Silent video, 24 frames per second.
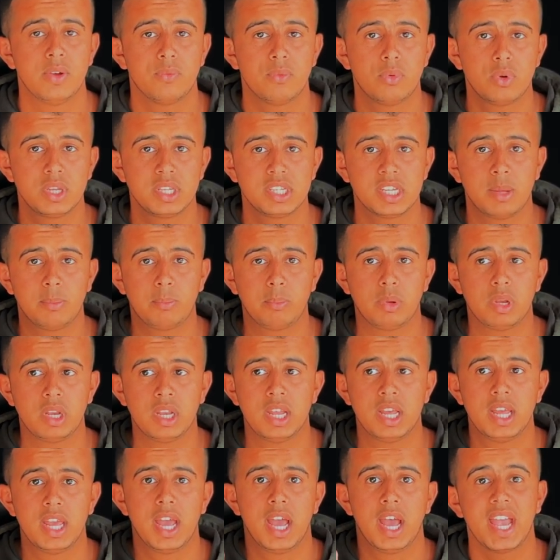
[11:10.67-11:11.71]
For example,
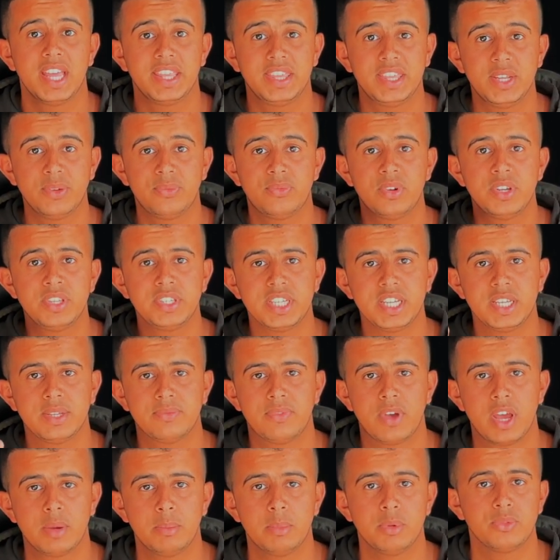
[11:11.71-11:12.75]
a different
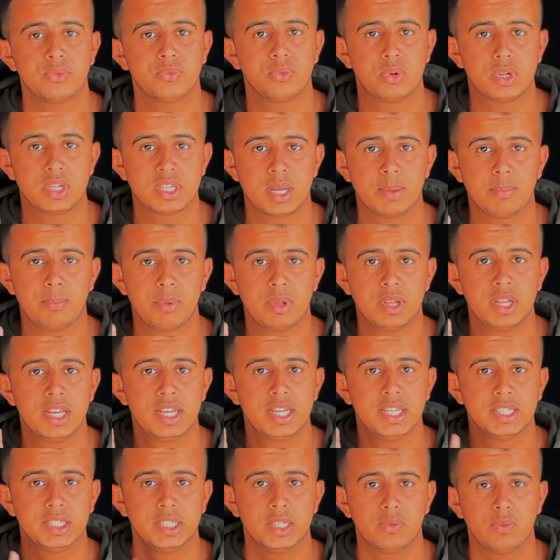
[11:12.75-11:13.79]
environment, for example,
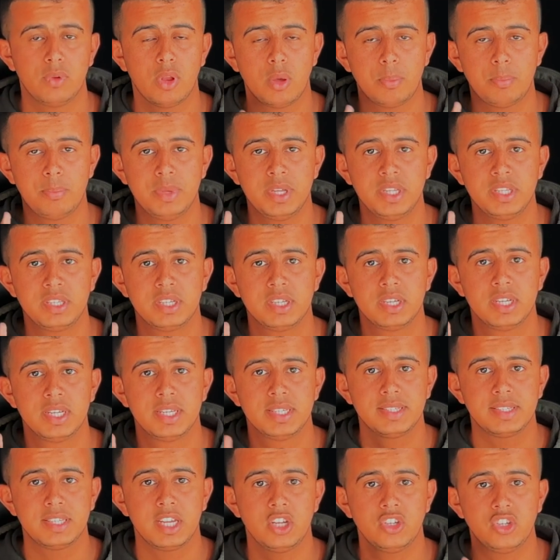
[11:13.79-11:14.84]
development,
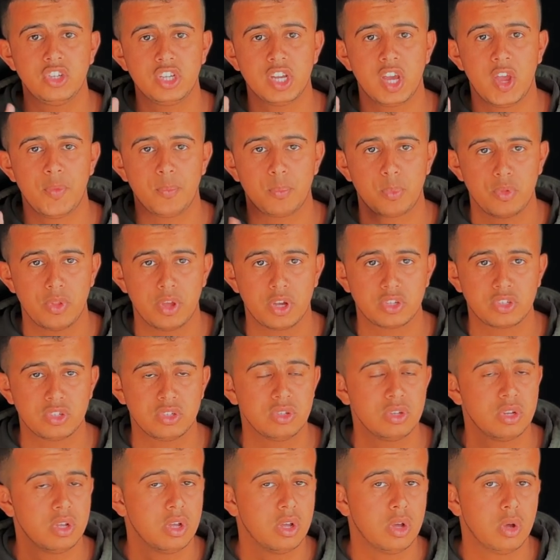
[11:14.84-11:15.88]
staging, and
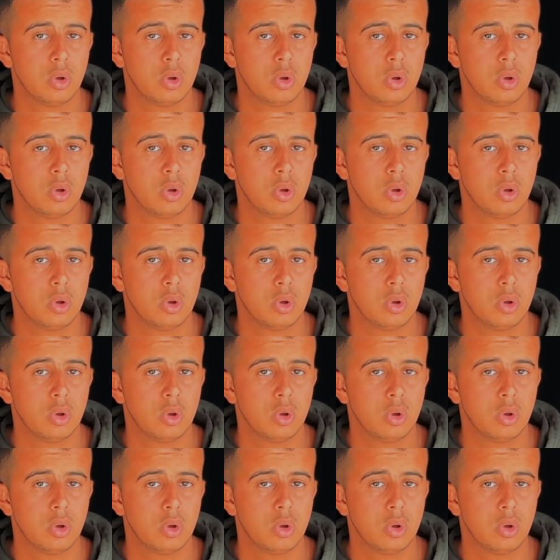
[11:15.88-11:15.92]
production.